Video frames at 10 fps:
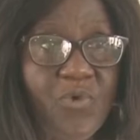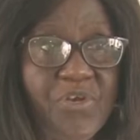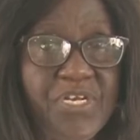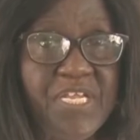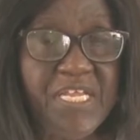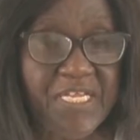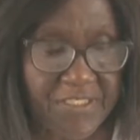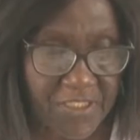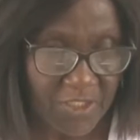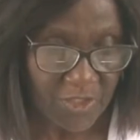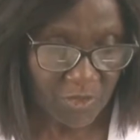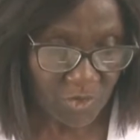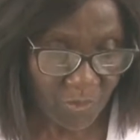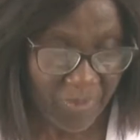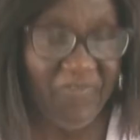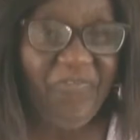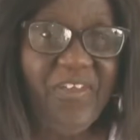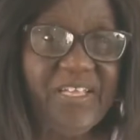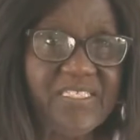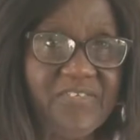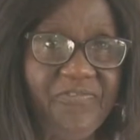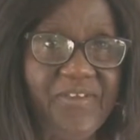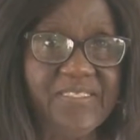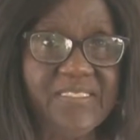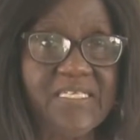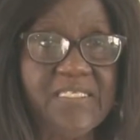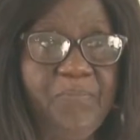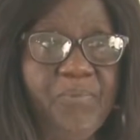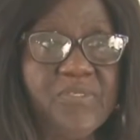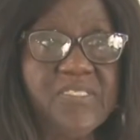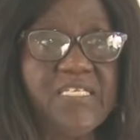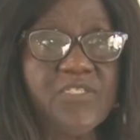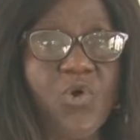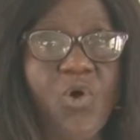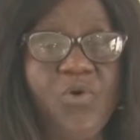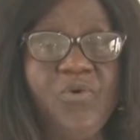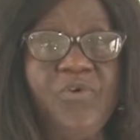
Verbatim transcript: will need to be fixed first. There's a process called